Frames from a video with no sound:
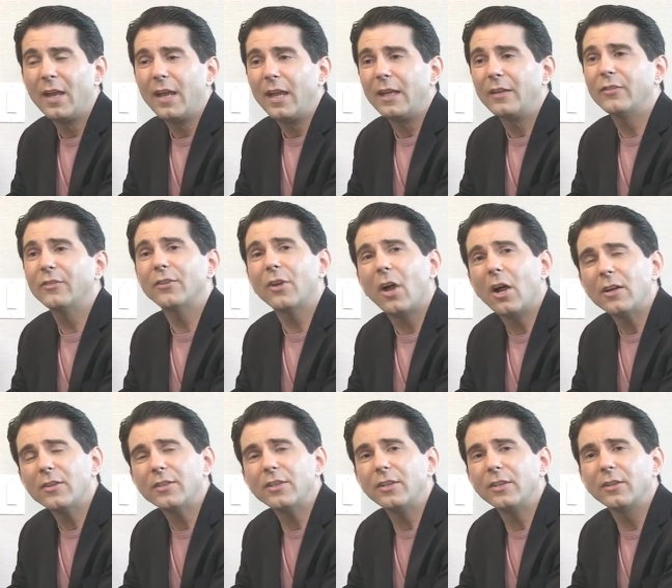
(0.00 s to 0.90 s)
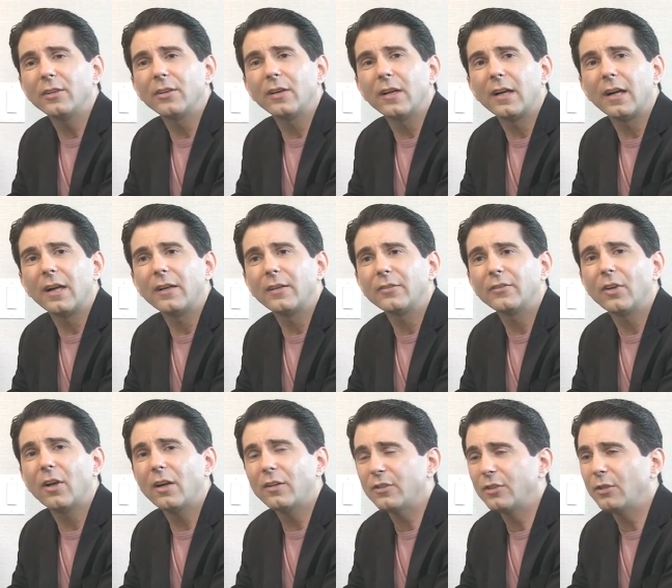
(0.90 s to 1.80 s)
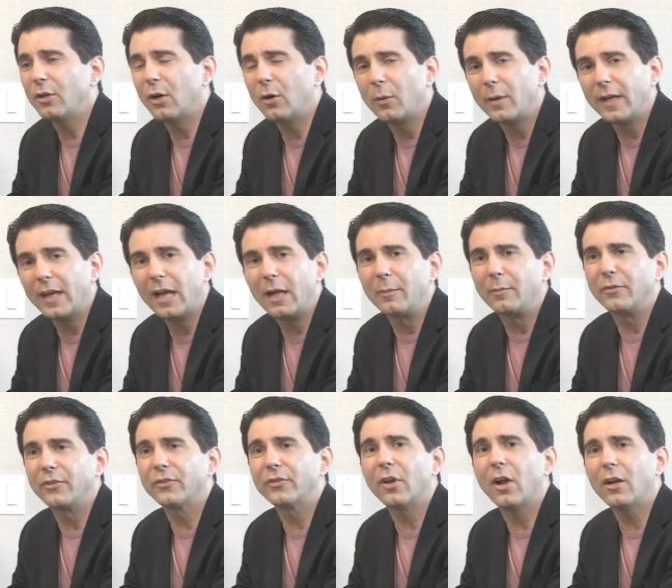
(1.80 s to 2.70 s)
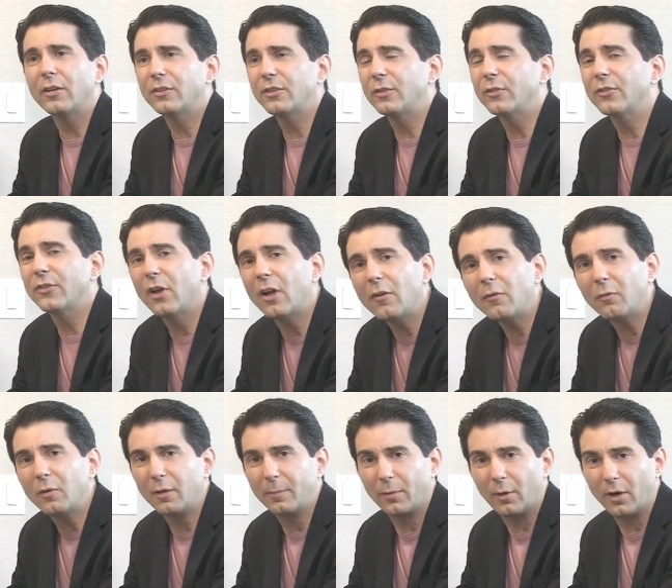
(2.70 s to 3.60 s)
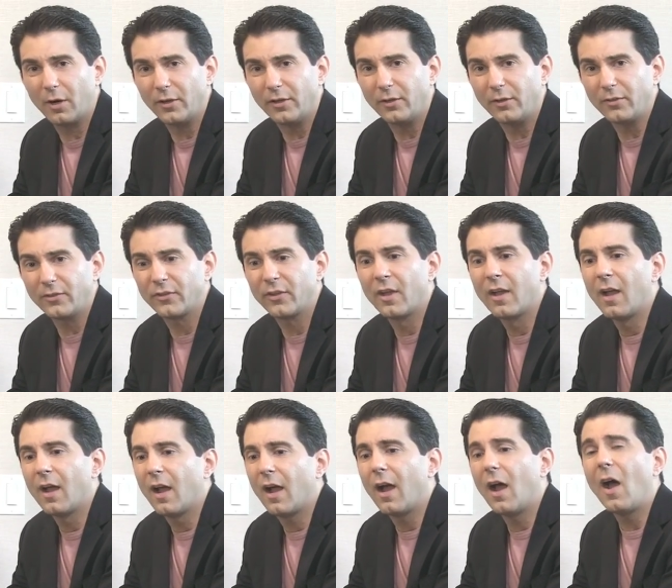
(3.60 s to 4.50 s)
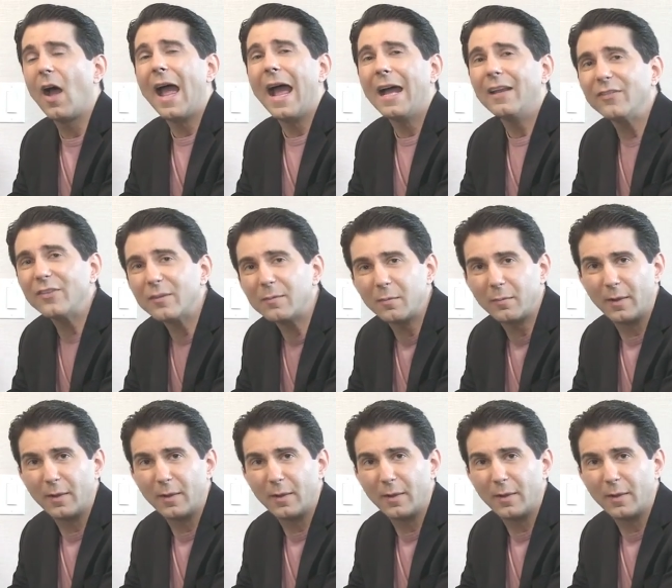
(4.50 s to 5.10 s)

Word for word: is talk to your uh, talk to your OEMs, talk to your software partners, uh, ask them